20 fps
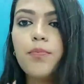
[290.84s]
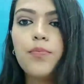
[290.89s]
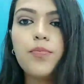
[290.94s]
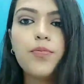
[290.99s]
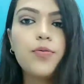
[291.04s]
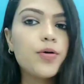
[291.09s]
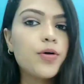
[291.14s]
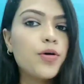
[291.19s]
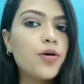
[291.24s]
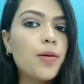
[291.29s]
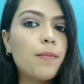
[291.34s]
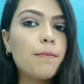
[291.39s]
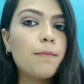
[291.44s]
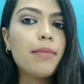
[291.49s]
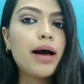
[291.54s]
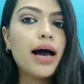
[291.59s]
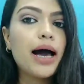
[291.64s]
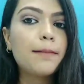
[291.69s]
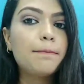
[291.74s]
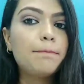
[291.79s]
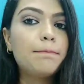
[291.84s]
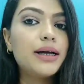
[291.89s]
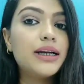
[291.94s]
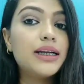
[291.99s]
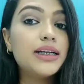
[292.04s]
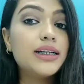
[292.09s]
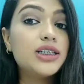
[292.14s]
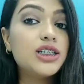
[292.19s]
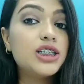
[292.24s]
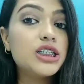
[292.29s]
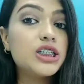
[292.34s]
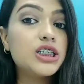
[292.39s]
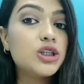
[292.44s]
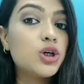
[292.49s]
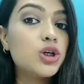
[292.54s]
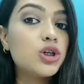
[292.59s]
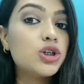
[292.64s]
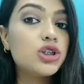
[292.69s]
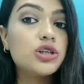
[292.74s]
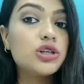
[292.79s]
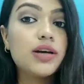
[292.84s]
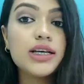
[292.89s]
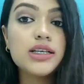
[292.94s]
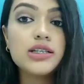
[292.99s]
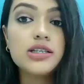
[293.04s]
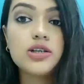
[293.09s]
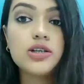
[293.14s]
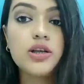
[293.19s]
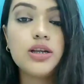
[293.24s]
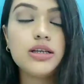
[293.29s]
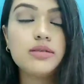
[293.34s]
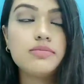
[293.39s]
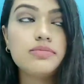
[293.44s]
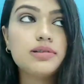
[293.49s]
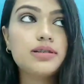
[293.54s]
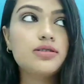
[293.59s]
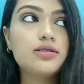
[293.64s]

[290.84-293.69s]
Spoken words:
pure matte, but it just not dries your lips.